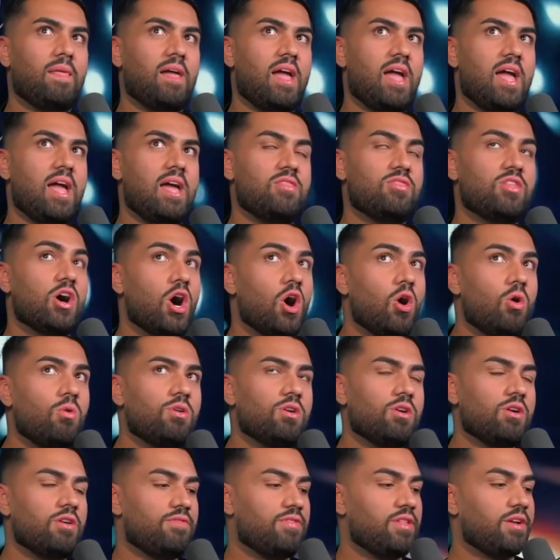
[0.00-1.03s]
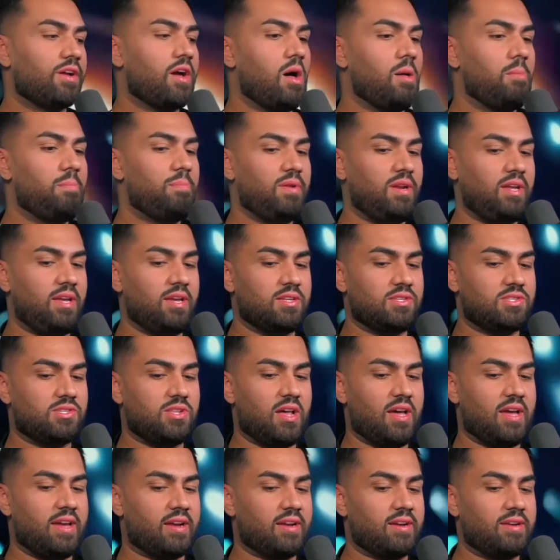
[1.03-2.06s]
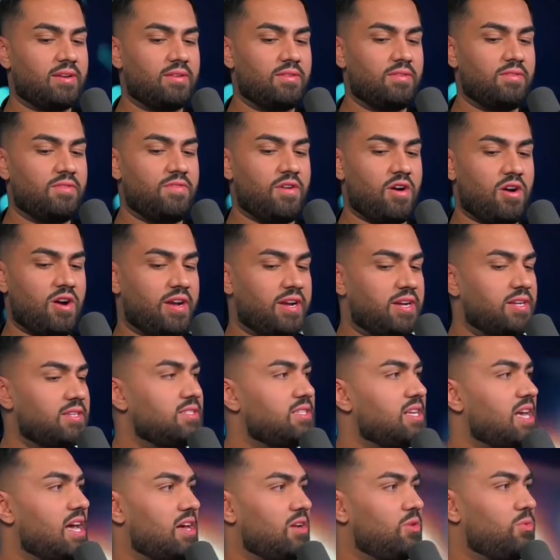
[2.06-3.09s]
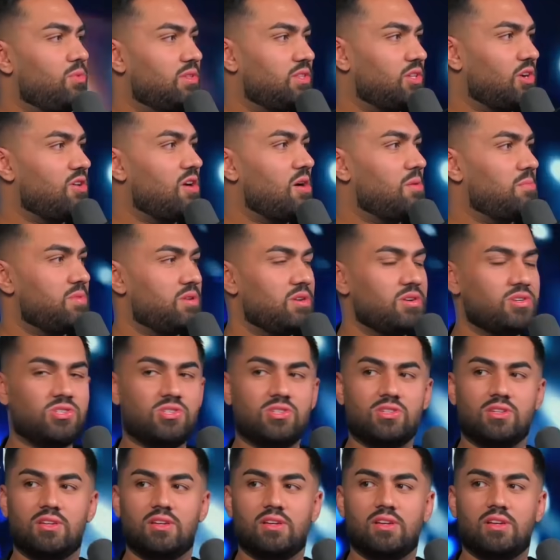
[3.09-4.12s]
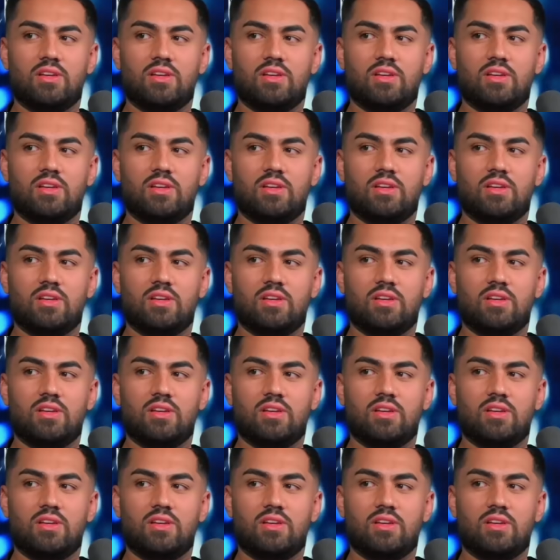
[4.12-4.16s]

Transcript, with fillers: And the owner of the company is like very content with our numbers.